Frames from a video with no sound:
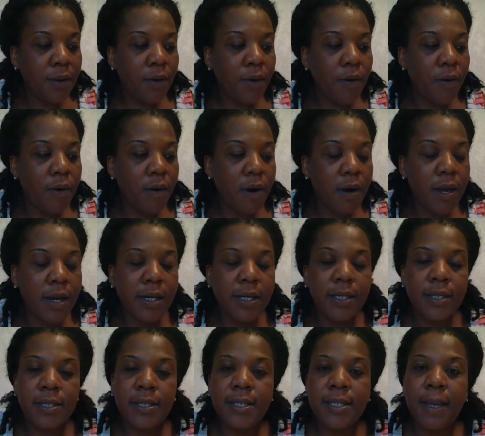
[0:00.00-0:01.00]

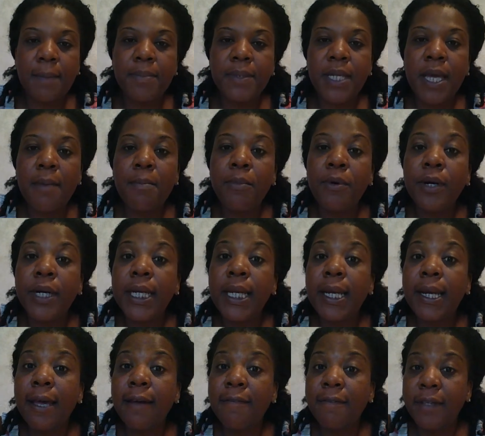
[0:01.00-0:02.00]
on September
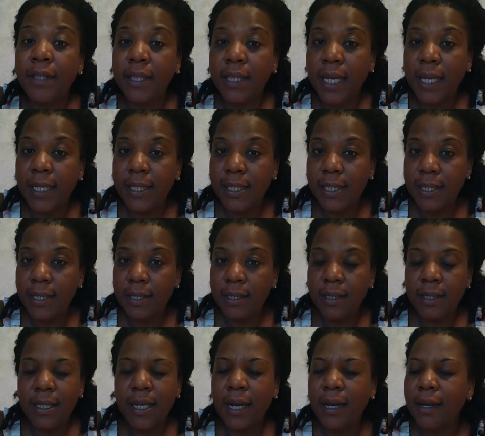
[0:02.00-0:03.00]
11th,
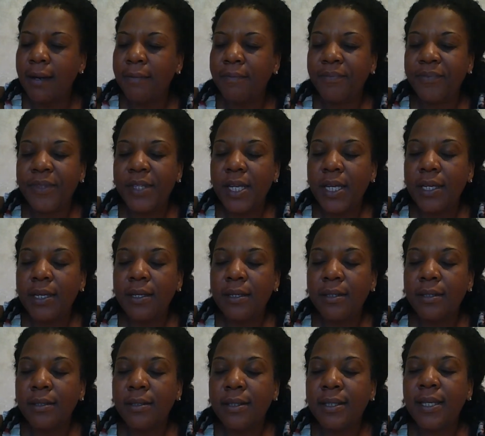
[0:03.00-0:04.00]

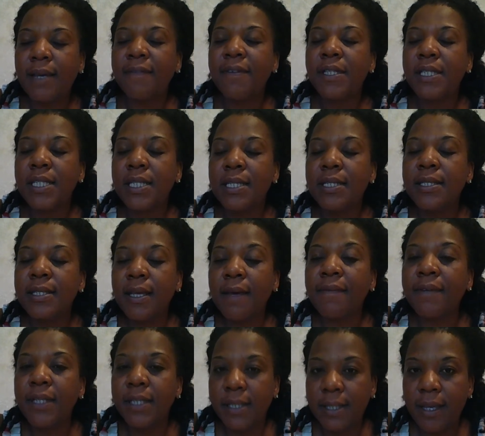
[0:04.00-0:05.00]

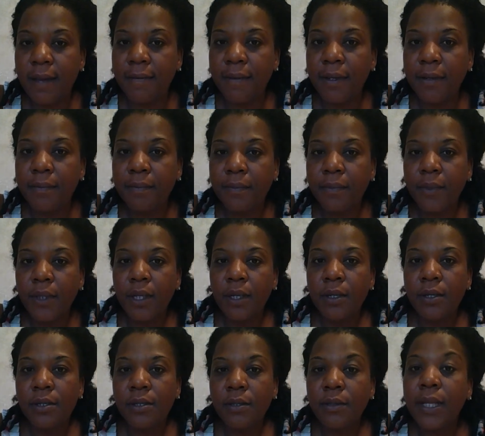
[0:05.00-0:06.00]
1777.
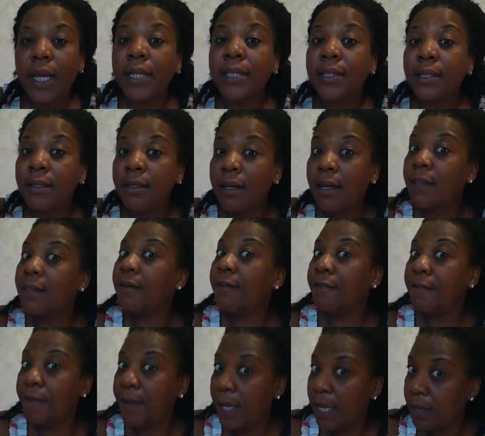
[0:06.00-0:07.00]
So that's another
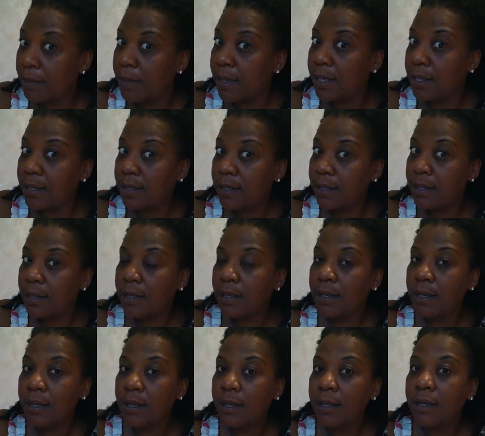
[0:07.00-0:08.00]
famous
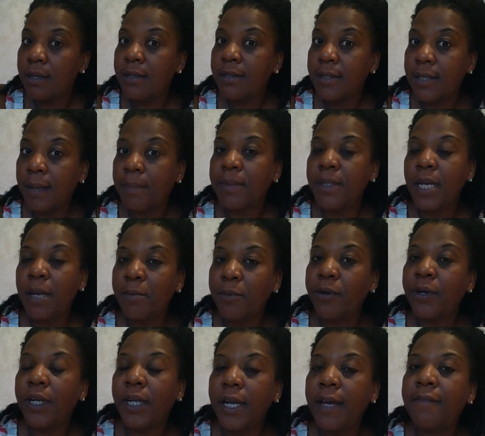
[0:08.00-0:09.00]

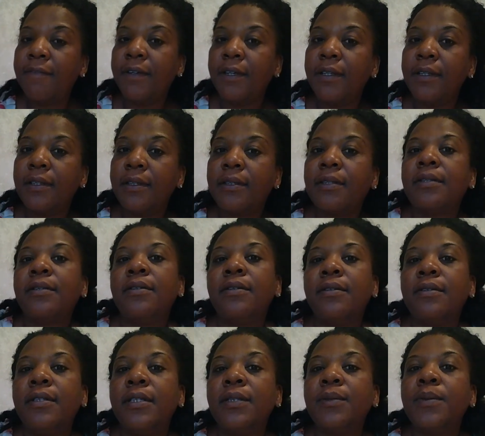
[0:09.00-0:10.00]
September 11th.
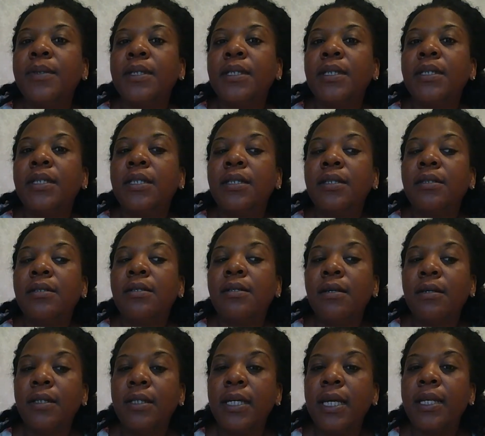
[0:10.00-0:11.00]
This was
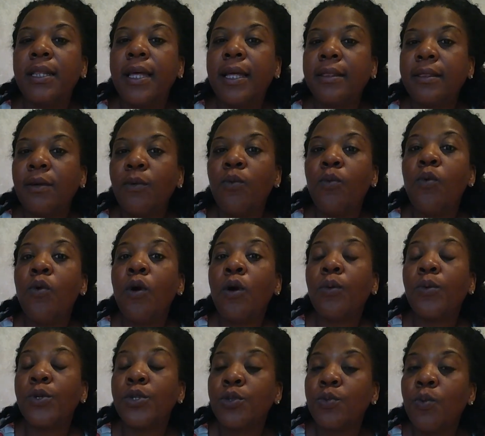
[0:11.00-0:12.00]
the day that the war
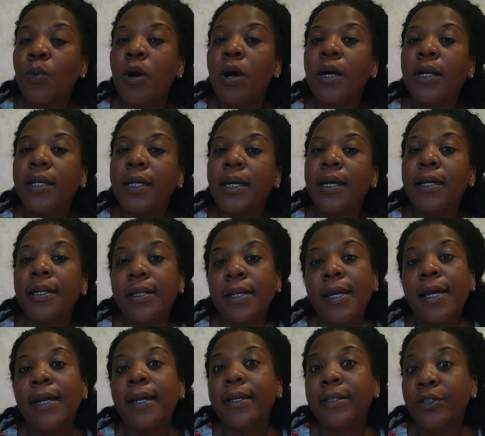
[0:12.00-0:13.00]
was won, and
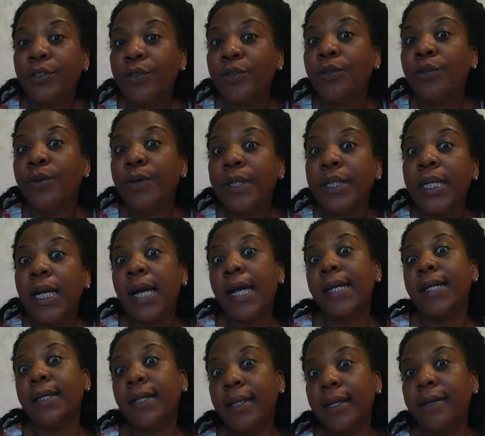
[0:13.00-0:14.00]
then, as you know, in
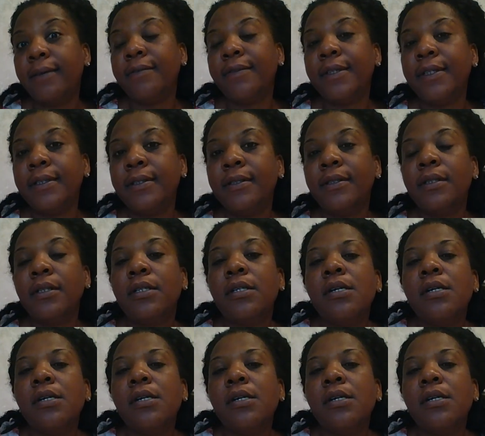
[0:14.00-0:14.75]
9/11,